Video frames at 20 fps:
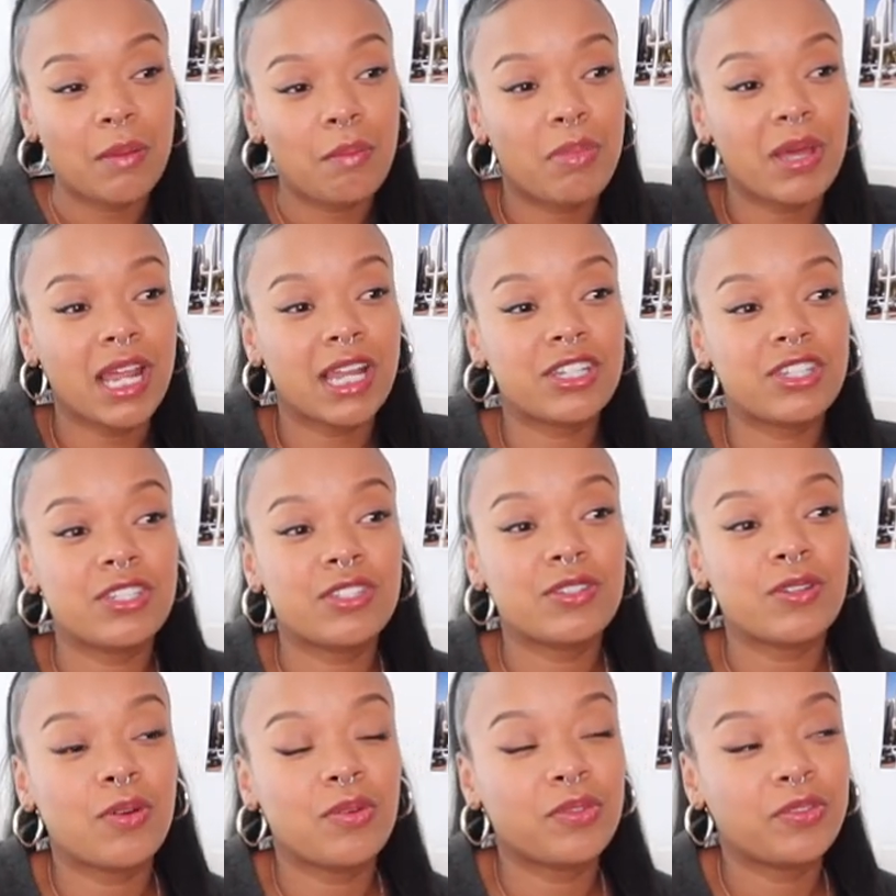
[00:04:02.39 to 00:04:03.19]
But I
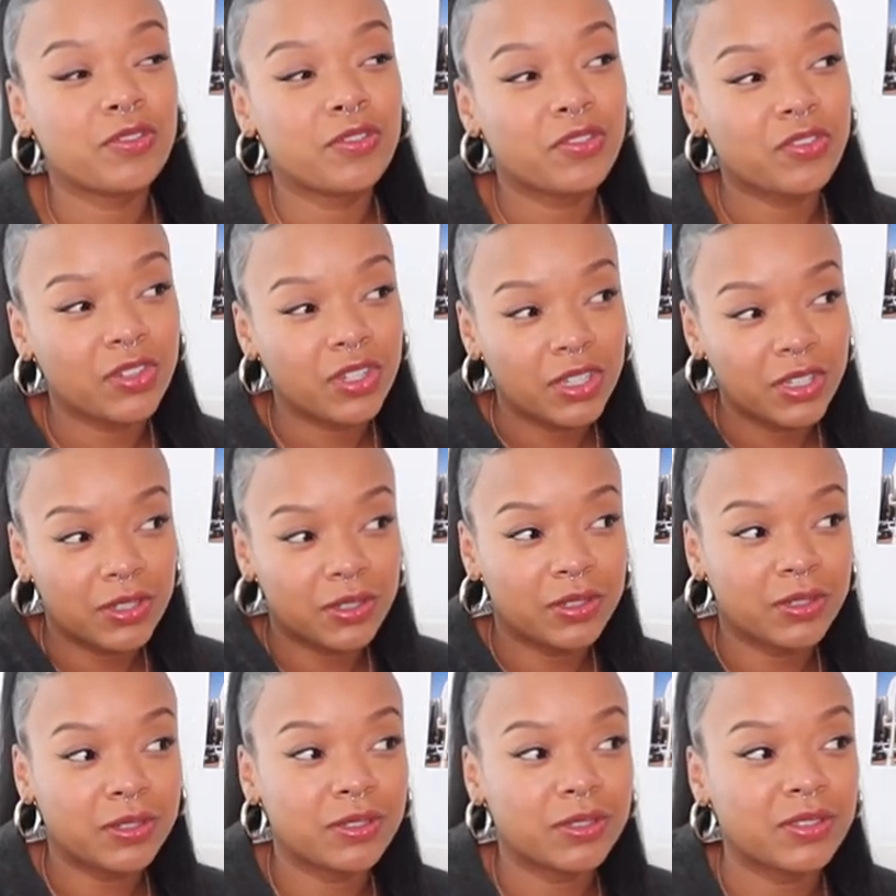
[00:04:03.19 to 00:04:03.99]
just don't
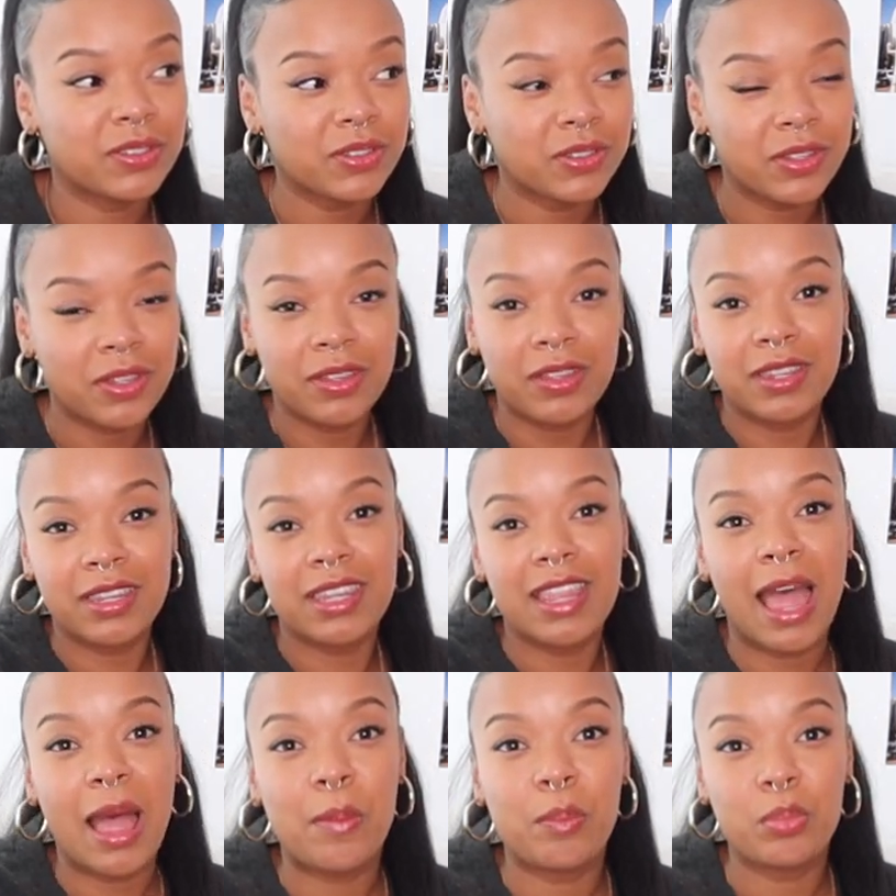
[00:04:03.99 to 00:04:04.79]
feel
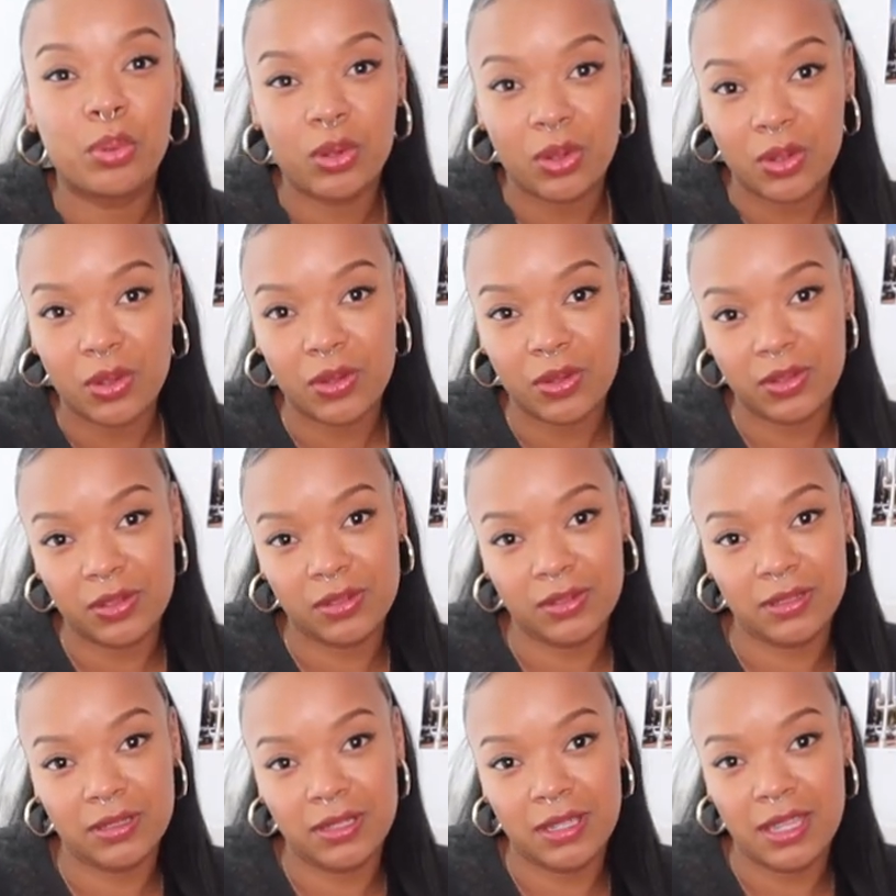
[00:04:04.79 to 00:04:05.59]
that
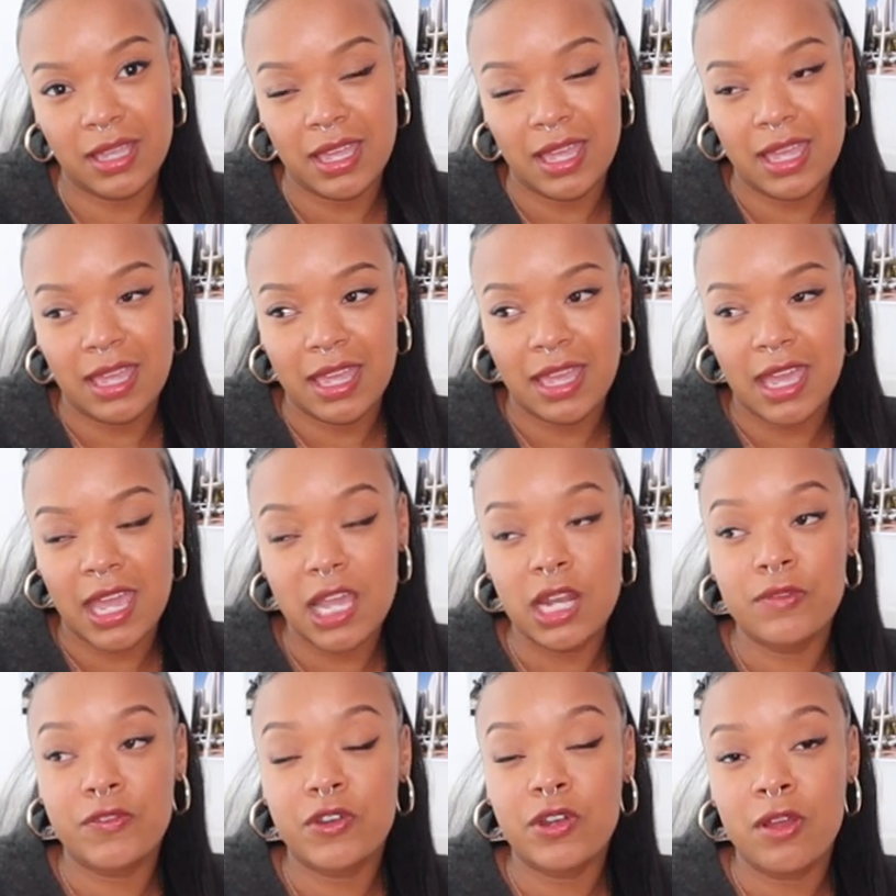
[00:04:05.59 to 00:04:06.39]
pull.
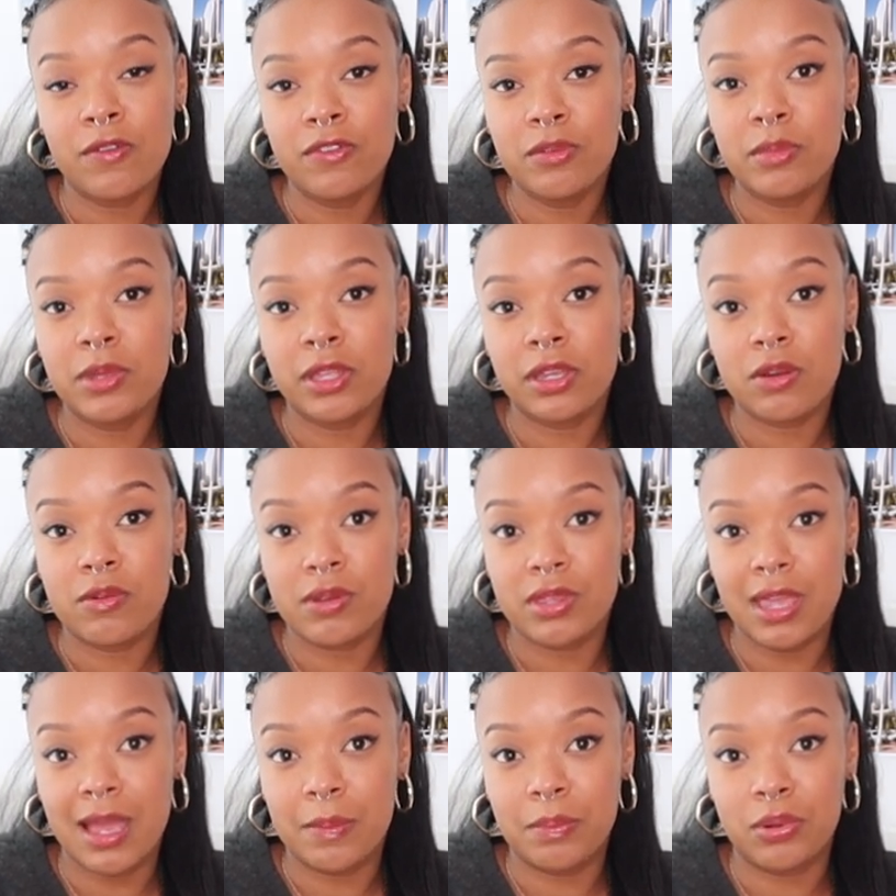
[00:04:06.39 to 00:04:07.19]
And if you're not familiar
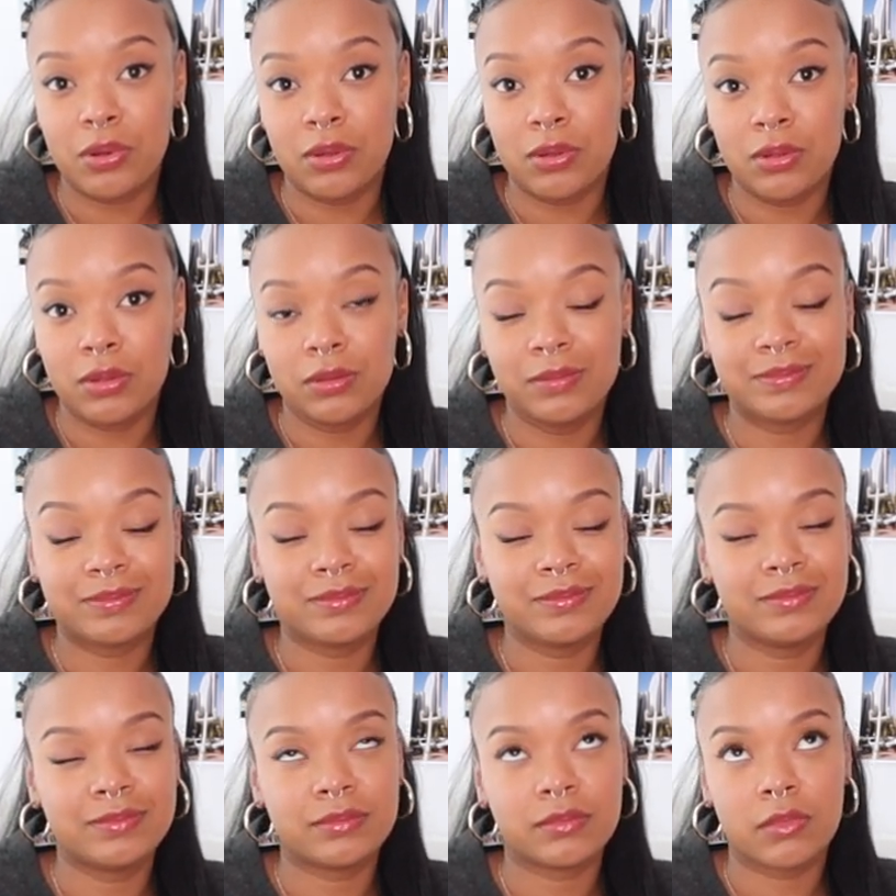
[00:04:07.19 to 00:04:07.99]
with that pull,
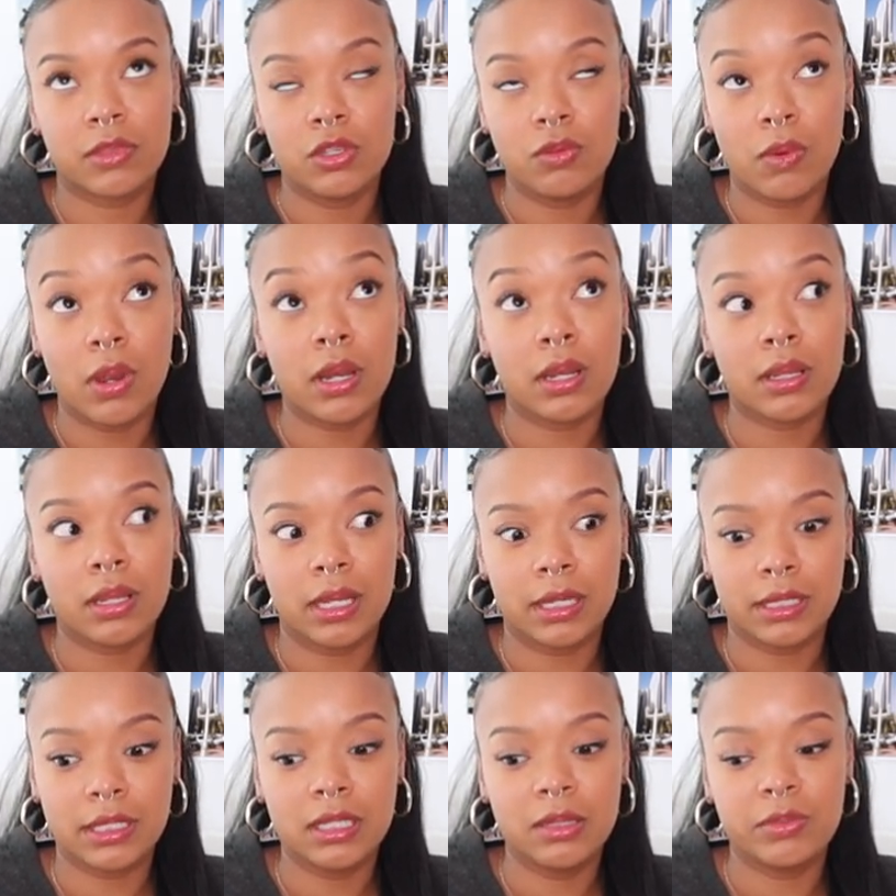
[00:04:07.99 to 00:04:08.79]
you are
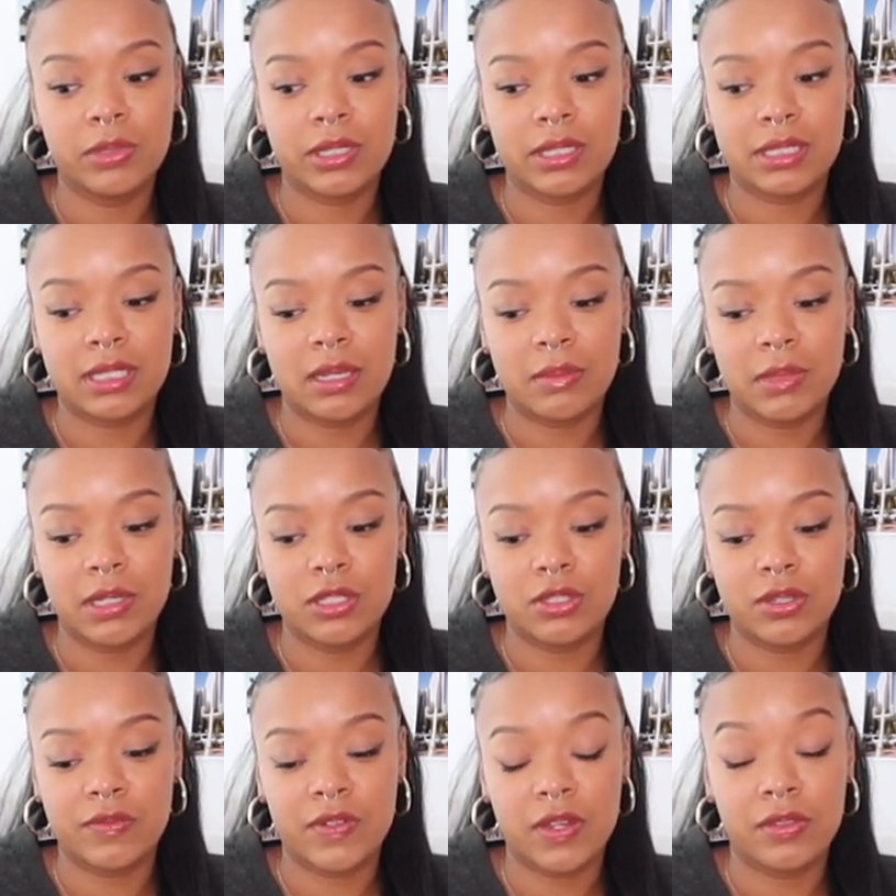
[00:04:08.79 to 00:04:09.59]
lucky because that
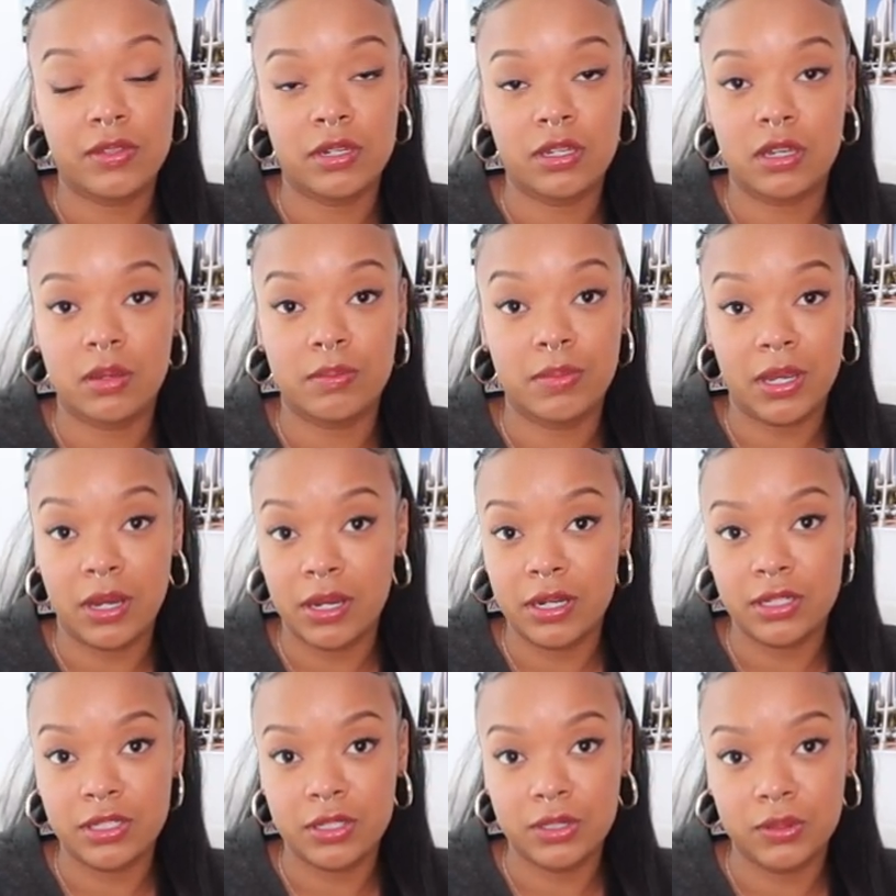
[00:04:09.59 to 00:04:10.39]
means you have nothing to
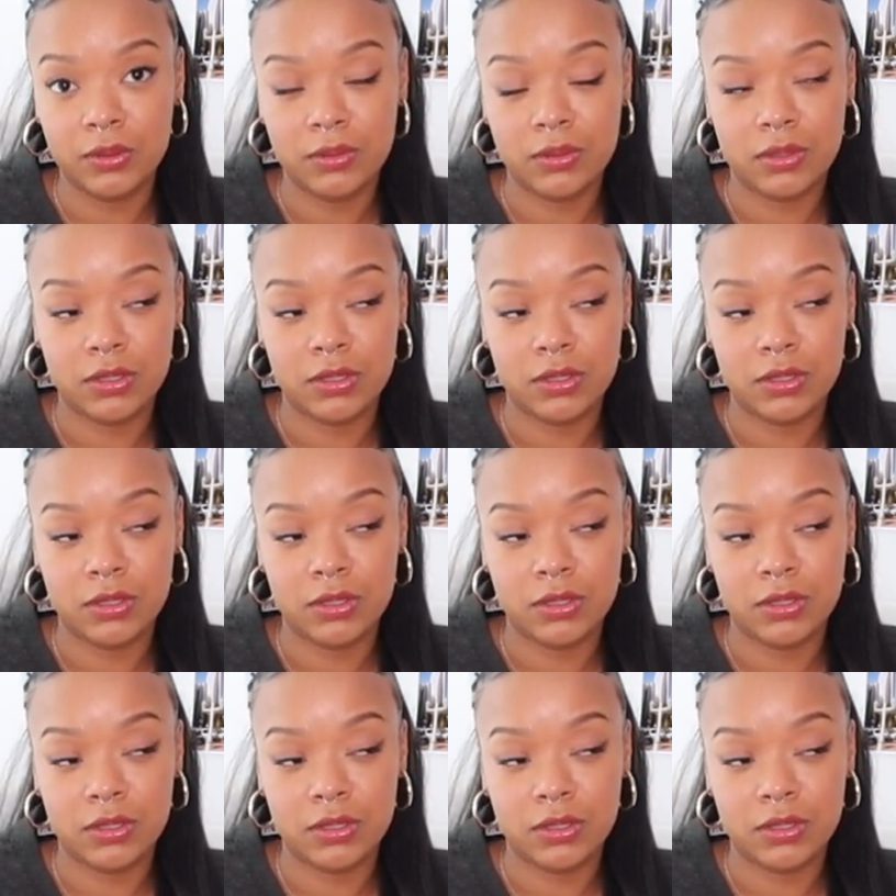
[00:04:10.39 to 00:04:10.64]
compare it to.